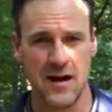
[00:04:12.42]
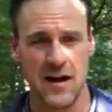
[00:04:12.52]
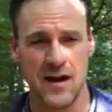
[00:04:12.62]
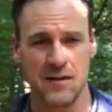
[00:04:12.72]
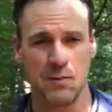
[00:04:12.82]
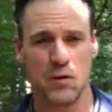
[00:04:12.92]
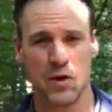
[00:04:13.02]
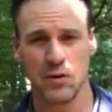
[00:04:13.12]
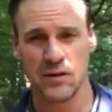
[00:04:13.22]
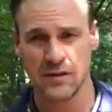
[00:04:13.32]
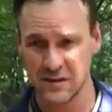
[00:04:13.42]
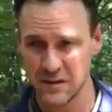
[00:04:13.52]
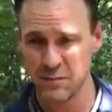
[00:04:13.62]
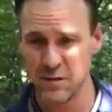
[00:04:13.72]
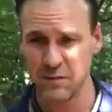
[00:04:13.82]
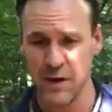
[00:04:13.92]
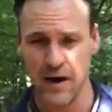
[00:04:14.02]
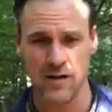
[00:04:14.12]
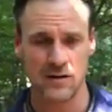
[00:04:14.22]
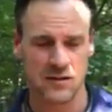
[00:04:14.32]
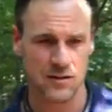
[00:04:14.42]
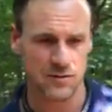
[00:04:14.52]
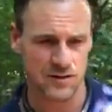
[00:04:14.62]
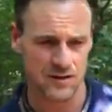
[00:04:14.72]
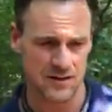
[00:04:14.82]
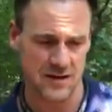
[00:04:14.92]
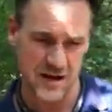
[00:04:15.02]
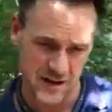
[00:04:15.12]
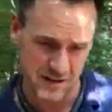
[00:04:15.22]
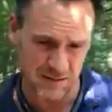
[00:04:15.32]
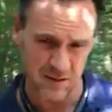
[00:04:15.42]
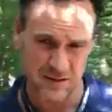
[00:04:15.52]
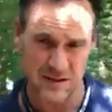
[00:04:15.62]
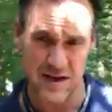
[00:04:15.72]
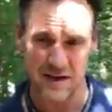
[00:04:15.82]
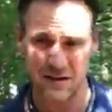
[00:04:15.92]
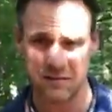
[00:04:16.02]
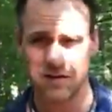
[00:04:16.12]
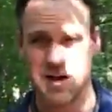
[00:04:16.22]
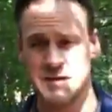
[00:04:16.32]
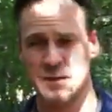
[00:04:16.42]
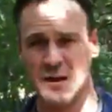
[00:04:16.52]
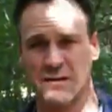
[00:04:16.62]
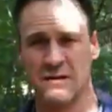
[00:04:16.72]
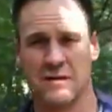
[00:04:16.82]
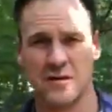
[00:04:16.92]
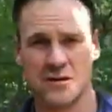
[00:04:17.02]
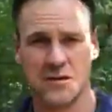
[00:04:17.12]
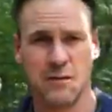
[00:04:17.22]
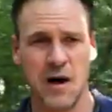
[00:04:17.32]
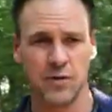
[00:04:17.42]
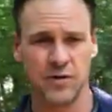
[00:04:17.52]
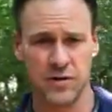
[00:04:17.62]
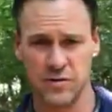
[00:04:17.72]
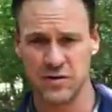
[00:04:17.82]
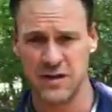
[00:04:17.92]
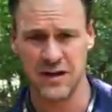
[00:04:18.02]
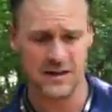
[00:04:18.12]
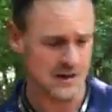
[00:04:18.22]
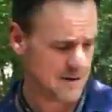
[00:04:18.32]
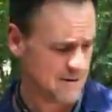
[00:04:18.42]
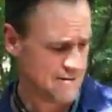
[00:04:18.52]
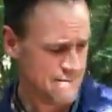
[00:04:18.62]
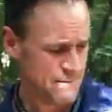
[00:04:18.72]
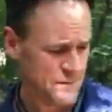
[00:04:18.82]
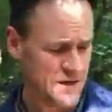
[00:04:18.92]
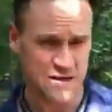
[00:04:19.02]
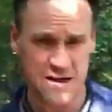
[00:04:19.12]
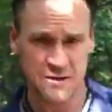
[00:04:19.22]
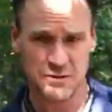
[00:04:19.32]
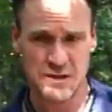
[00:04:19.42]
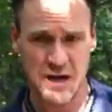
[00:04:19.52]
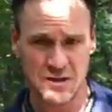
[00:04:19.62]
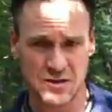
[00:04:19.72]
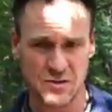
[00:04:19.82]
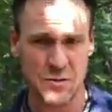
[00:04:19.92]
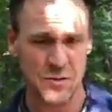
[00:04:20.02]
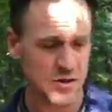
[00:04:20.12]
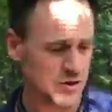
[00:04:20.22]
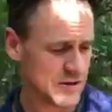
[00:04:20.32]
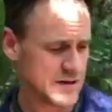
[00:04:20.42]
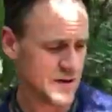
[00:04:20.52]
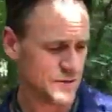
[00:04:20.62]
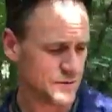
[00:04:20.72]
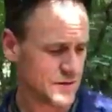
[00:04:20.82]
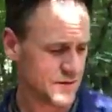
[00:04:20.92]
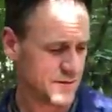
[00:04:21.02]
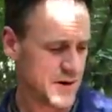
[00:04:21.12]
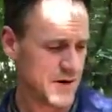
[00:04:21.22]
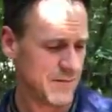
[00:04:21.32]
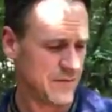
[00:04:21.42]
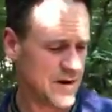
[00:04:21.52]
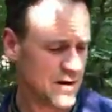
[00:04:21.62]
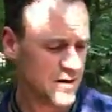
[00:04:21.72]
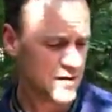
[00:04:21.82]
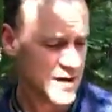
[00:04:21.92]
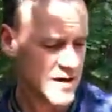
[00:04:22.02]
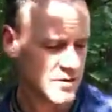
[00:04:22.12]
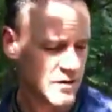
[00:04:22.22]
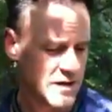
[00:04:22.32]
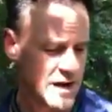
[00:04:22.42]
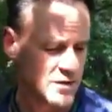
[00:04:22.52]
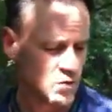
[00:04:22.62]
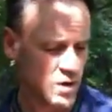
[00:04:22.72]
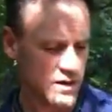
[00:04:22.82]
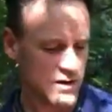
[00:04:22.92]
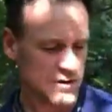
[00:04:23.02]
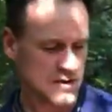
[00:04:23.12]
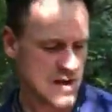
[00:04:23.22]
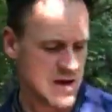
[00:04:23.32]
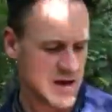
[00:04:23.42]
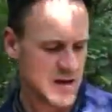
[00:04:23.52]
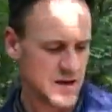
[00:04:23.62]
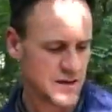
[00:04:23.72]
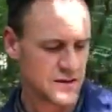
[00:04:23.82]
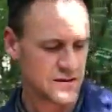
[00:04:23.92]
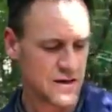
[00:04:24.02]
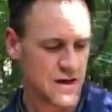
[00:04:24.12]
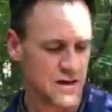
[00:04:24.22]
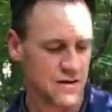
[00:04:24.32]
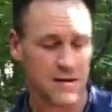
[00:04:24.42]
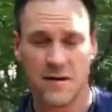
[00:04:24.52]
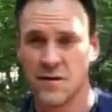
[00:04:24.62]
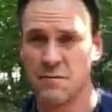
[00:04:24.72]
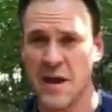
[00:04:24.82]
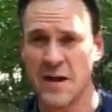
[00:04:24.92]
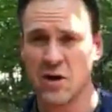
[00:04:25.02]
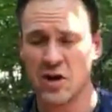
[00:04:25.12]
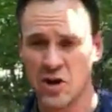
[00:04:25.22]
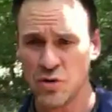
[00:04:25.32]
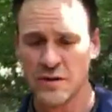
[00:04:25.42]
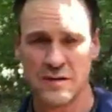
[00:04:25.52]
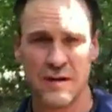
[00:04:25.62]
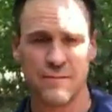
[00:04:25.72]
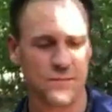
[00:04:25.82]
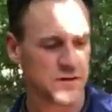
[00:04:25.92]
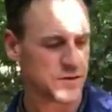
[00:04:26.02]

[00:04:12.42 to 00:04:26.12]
But we were listening to the big parents, so it was executive to executive trying to make decisions about what the user needed. In the end, it was kind of stupid. You could tell that it was gonna fail. Okay, so the next one is the maker uses it.